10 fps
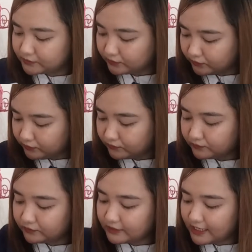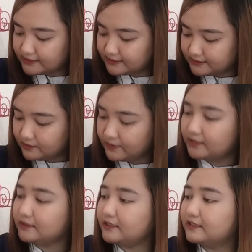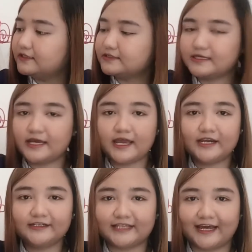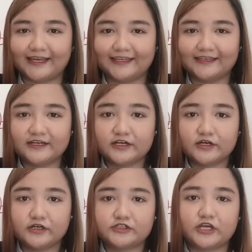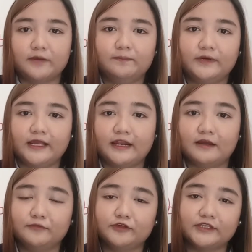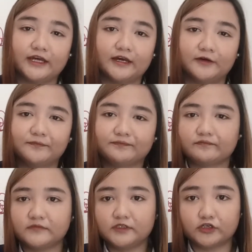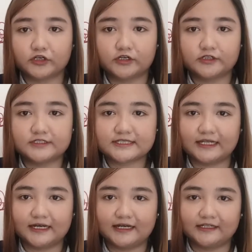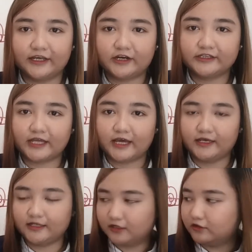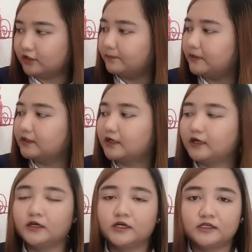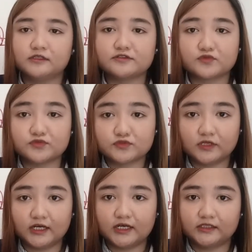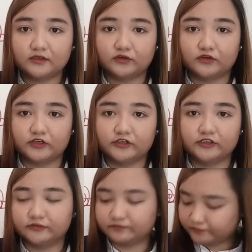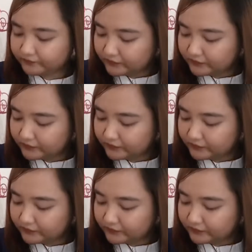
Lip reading: So, next naman is hair tie. Siyempre, alam nyo na, girls, kailangan na hair tie, lalo na kapag nagsusulat or yun.